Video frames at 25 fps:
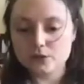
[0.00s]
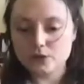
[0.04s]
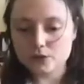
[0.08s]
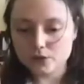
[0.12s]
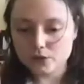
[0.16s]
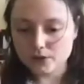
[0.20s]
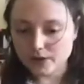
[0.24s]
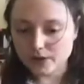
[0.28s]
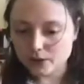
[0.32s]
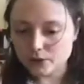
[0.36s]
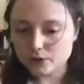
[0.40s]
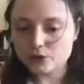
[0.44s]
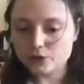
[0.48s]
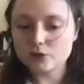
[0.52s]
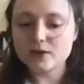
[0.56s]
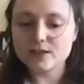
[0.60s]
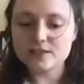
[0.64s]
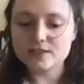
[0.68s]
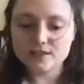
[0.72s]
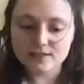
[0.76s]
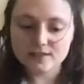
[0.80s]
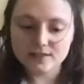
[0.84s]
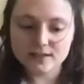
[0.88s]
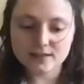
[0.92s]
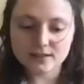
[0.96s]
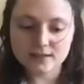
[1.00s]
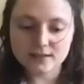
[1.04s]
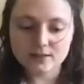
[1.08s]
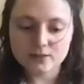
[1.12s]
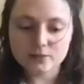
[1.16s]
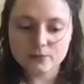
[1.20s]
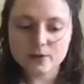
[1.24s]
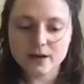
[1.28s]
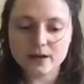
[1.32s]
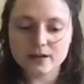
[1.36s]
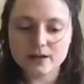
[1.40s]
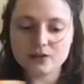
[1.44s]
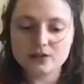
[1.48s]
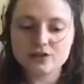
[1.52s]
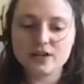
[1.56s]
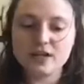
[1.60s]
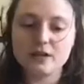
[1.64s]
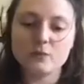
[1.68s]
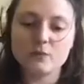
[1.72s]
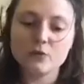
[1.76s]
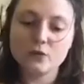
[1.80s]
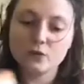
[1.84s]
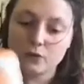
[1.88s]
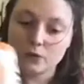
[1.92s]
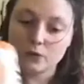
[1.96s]
that you trace exactly the right shape
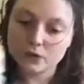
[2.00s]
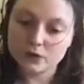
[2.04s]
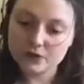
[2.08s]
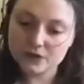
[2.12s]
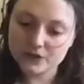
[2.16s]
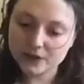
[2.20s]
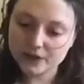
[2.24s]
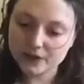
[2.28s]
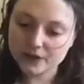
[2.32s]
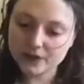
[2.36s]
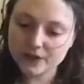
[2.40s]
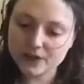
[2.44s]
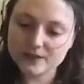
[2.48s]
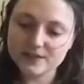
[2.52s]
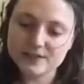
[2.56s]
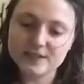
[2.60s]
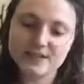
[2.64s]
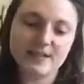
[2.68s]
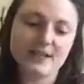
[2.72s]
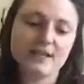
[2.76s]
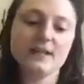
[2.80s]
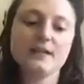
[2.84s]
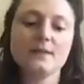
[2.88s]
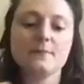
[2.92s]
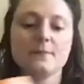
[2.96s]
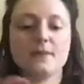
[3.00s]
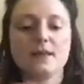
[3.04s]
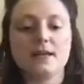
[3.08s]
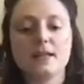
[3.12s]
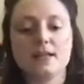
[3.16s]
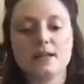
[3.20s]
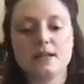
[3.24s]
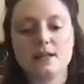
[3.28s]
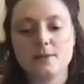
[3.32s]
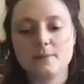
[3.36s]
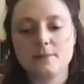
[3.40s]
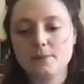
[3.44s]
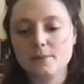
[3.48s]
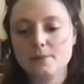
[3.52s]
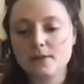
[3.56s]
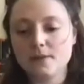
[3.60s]
before you start cutting and